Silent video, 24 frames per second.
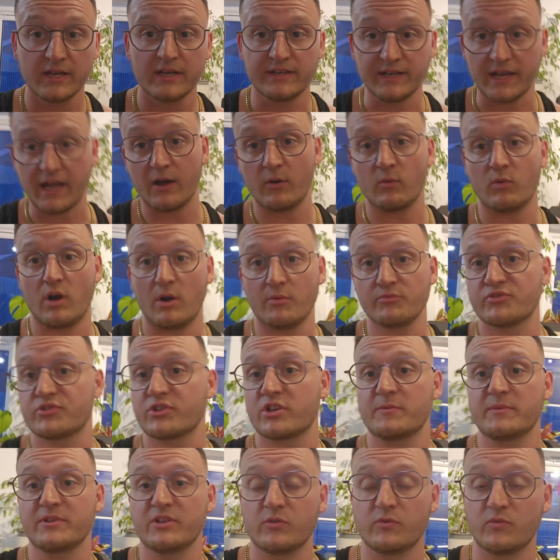Now, I'm just
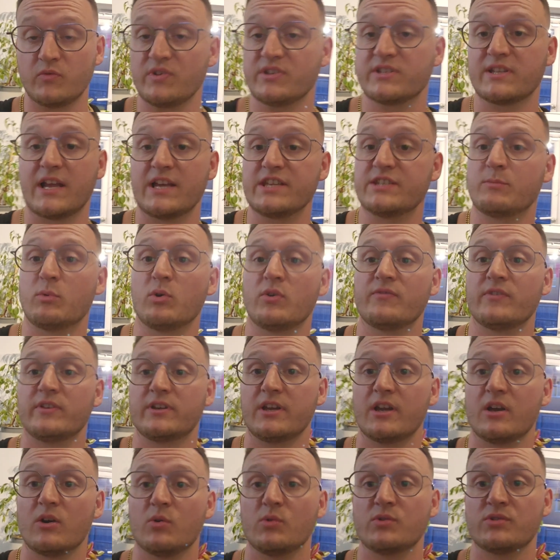going to be doing these lazy boy
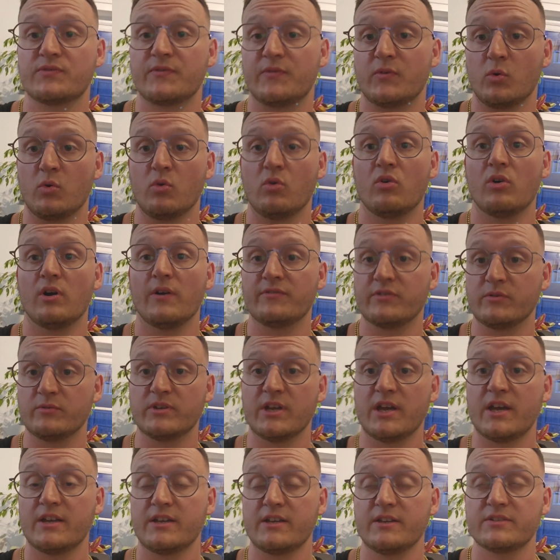videos for a few
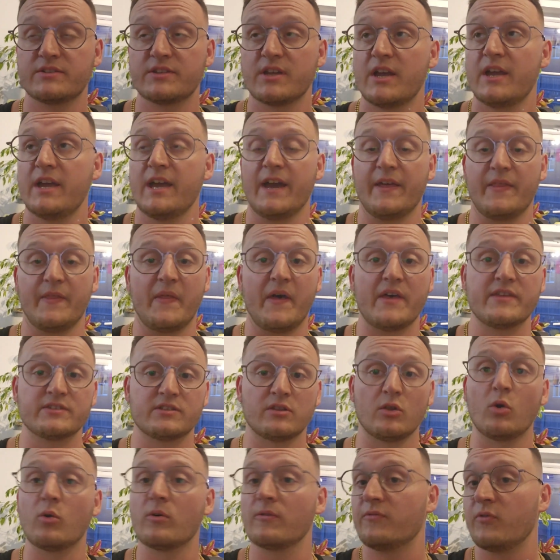days, and there's
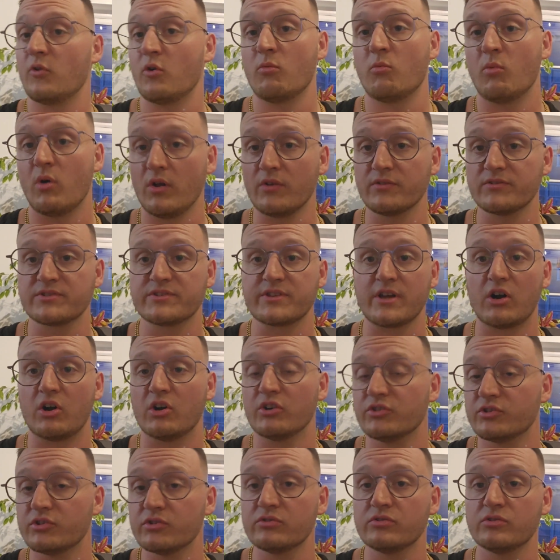long form ones that I
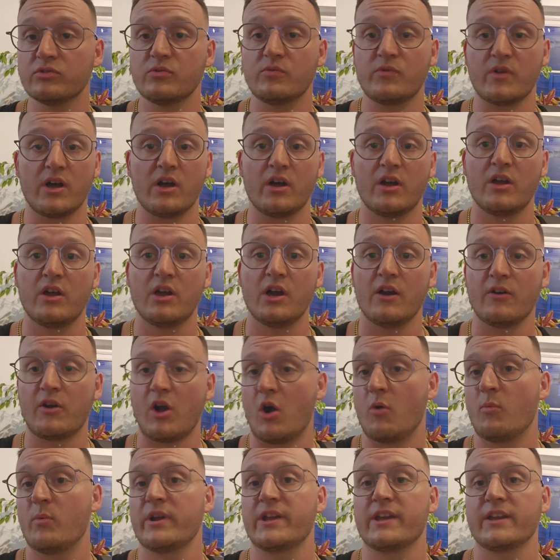do that I've got
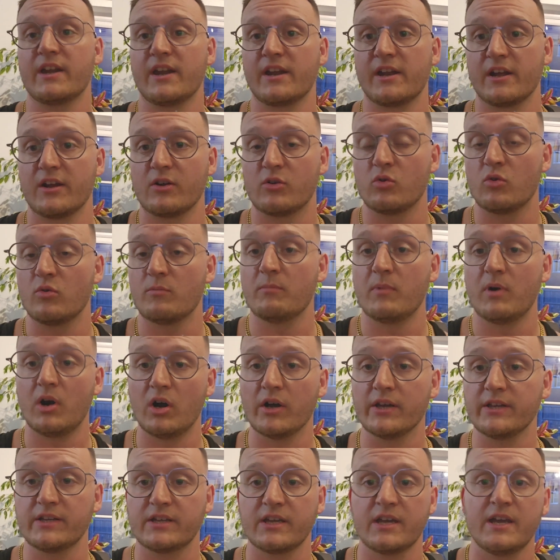a wicked editor called
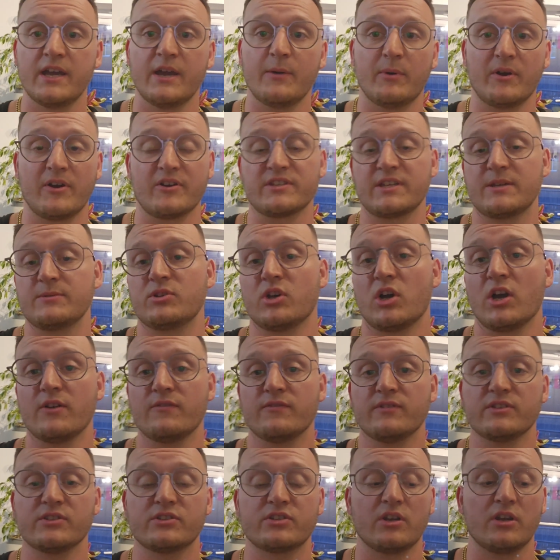Mike, where I deep dive
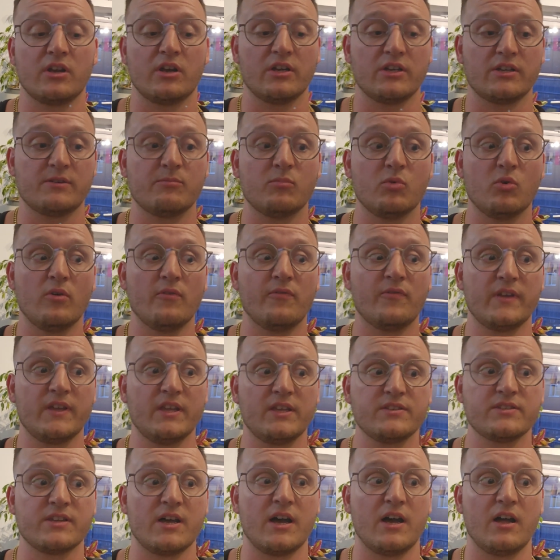into like more
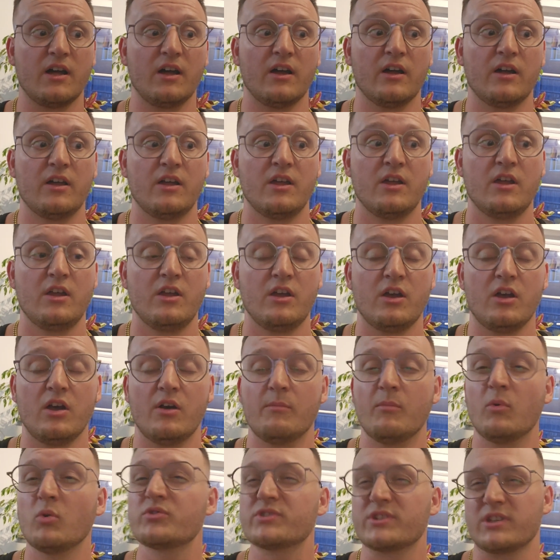things that are
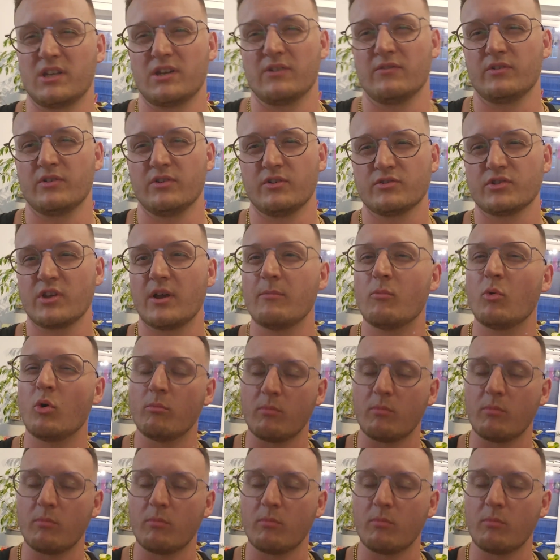more serious, like more